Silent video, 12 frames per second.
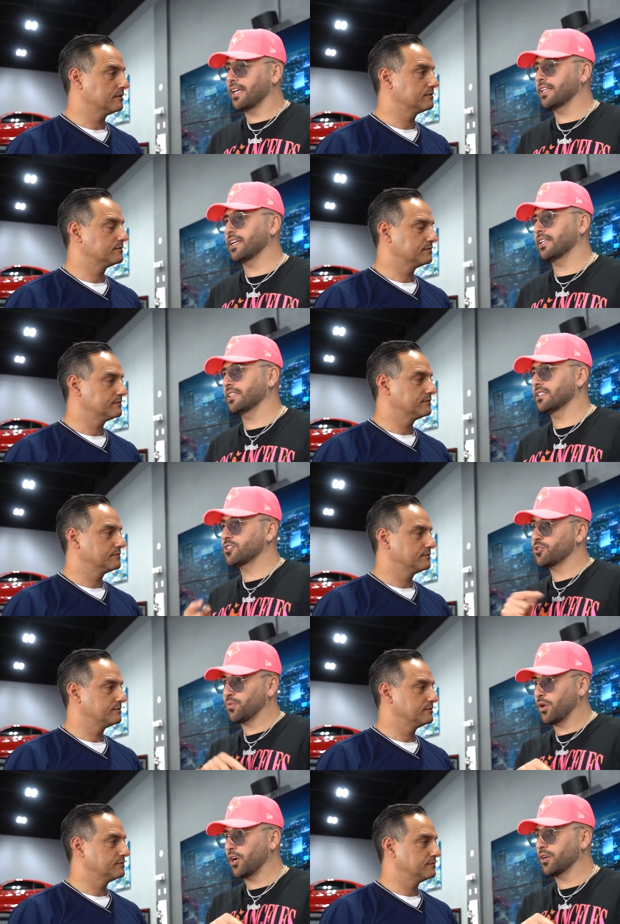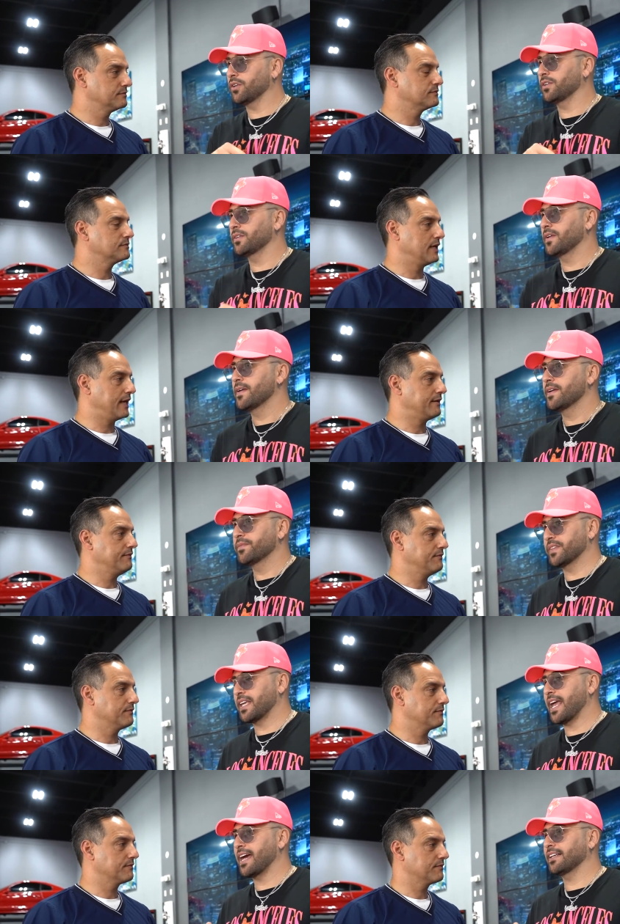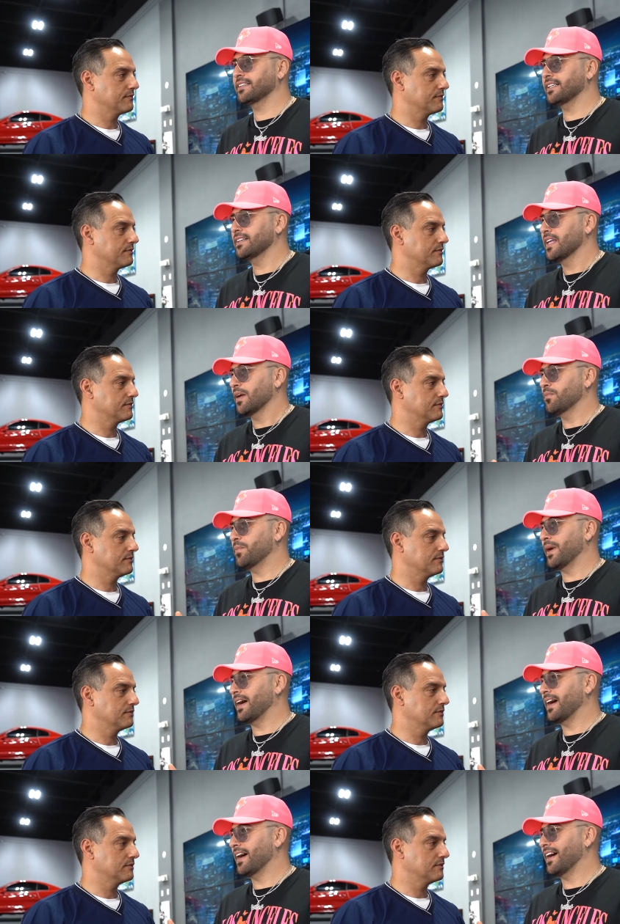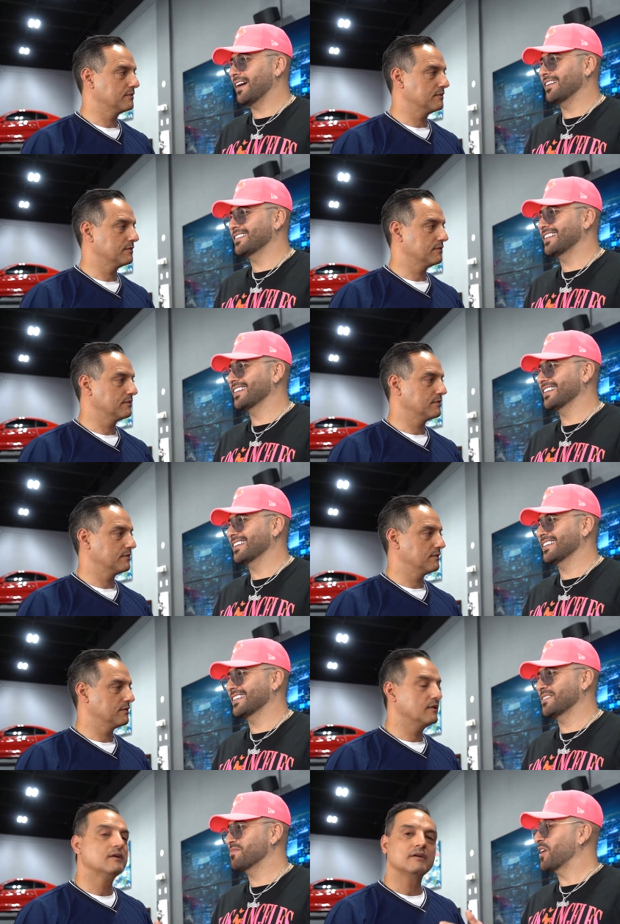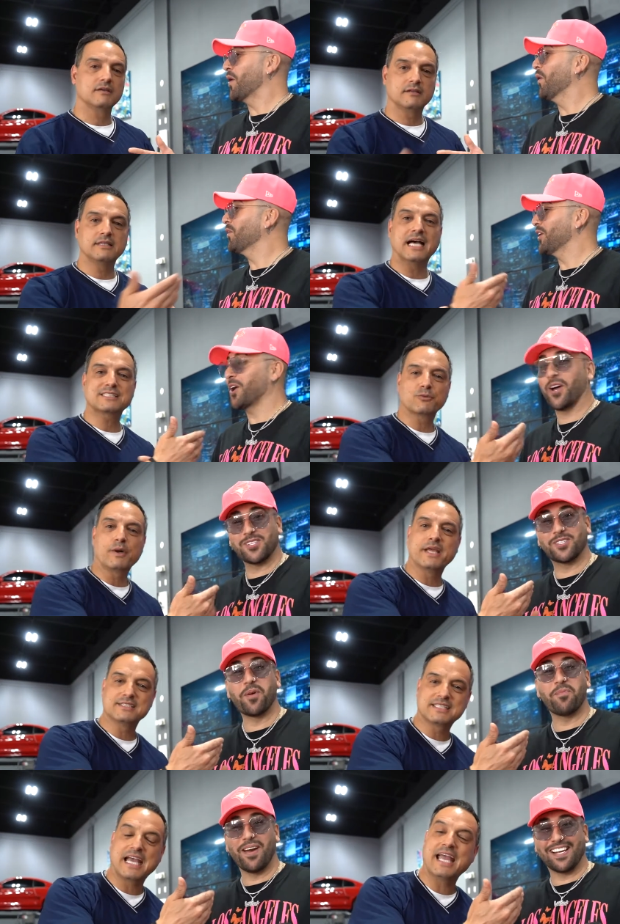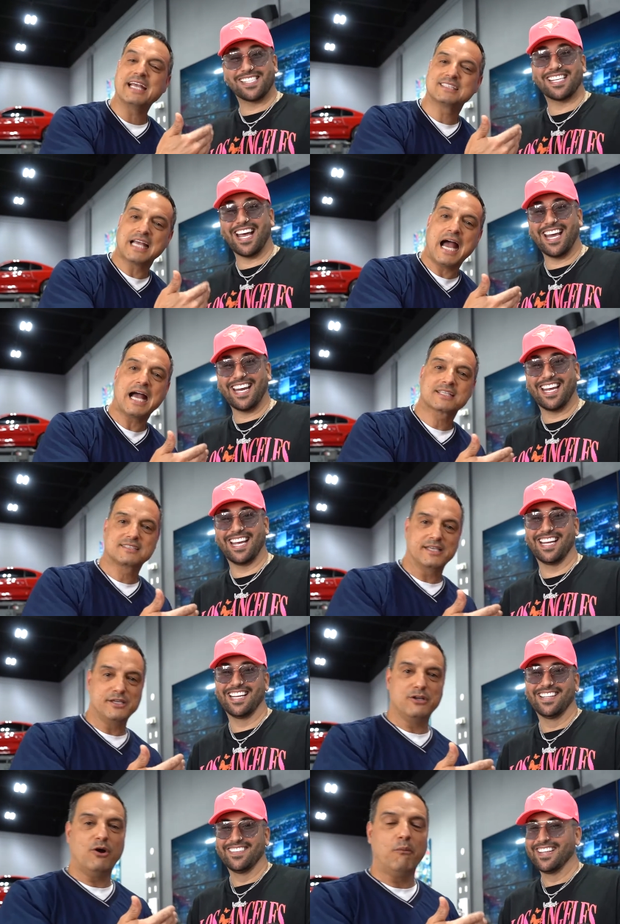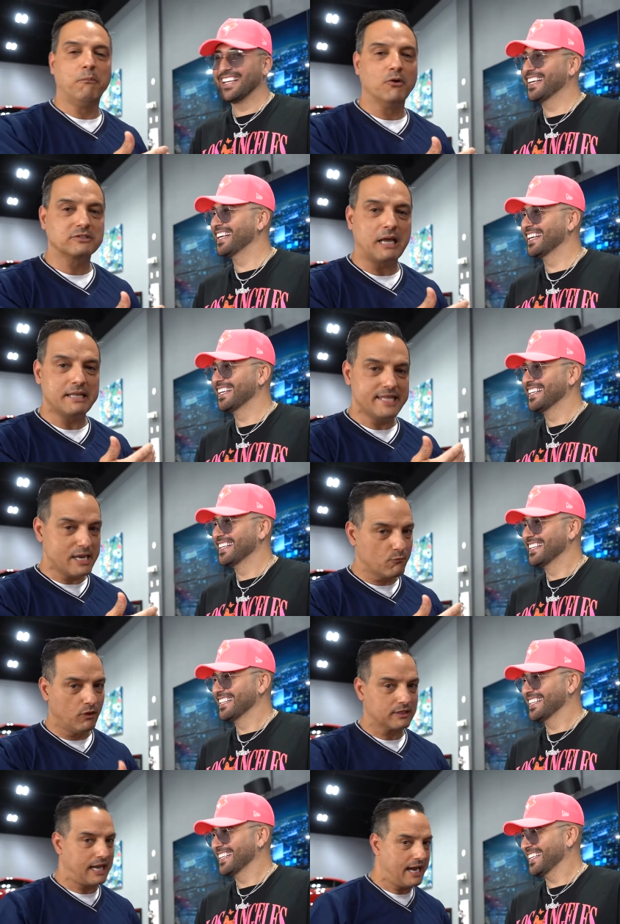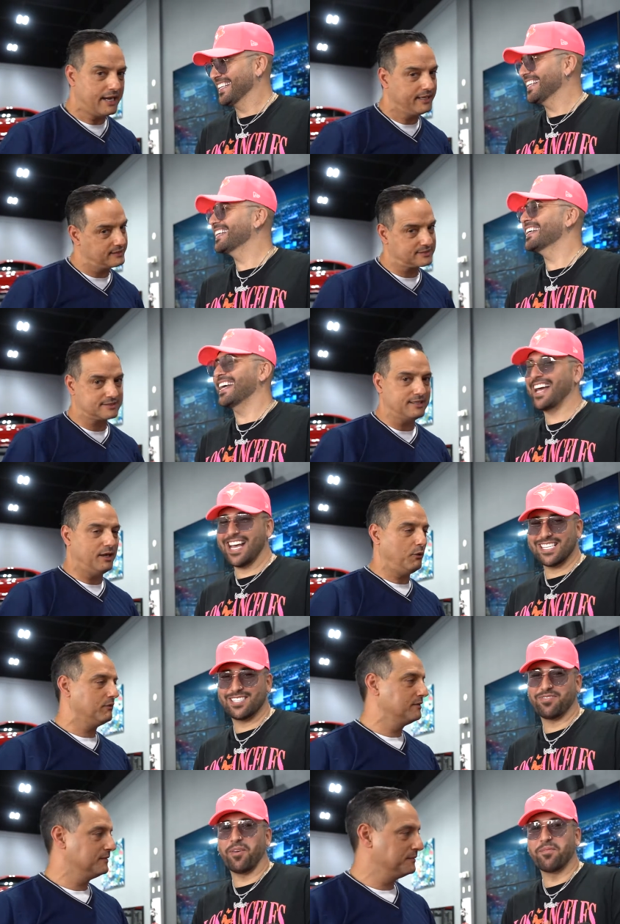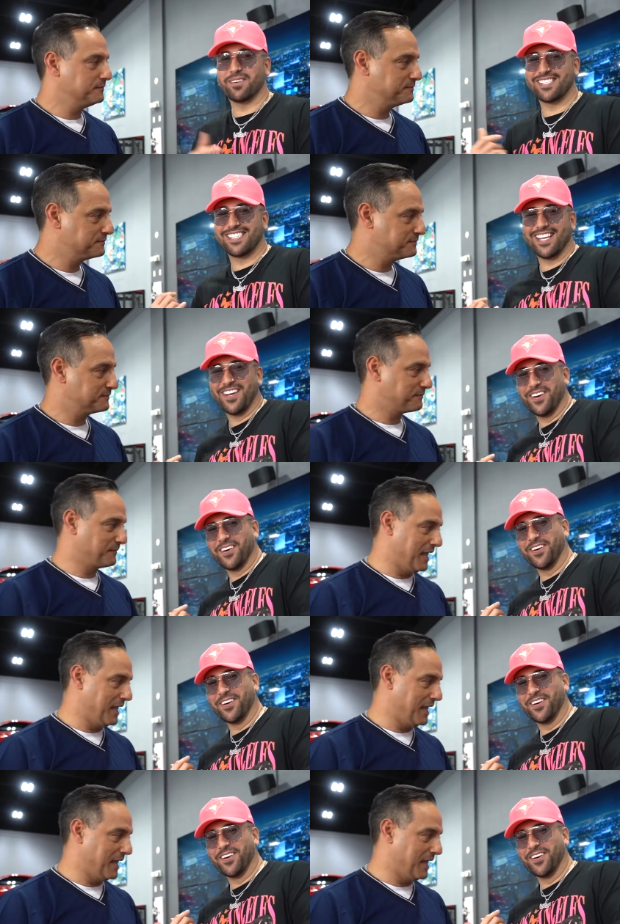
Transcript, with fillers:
Speaker 1: in, in Toronto, uh-huh. in Canada, but uh, the owner That's got what super he's, he's accent,
Speaker 2: you know, multilingual guy.
Speaker 1: Yes, from Brazil.